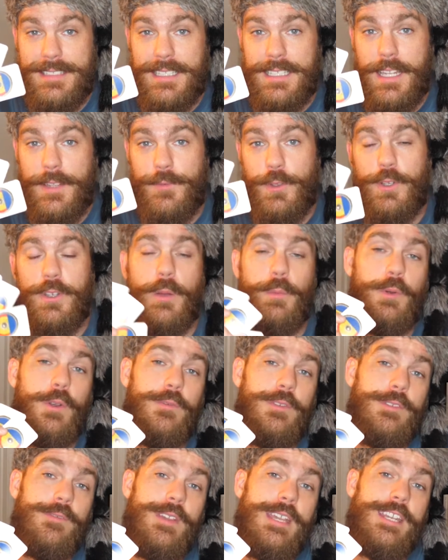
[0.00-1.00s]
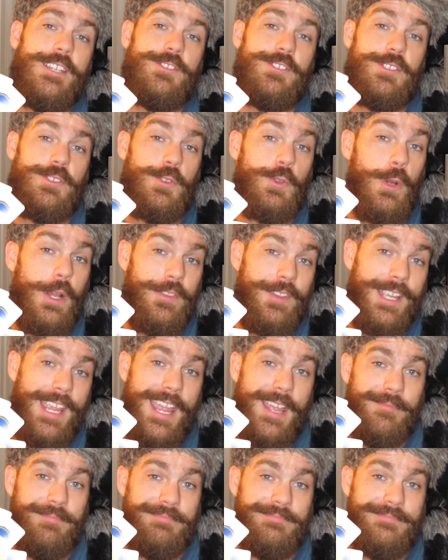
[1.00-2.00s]
can give you a number of advantages throughout the
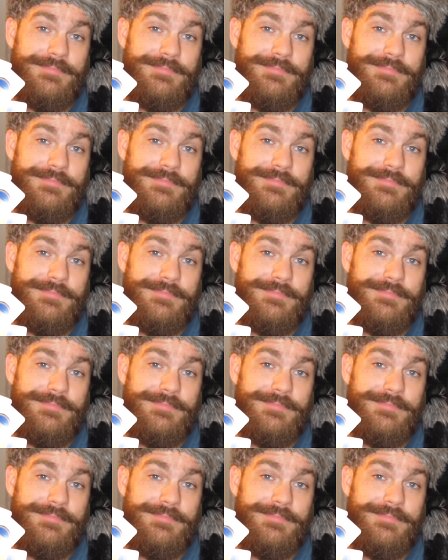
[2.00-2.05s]
game.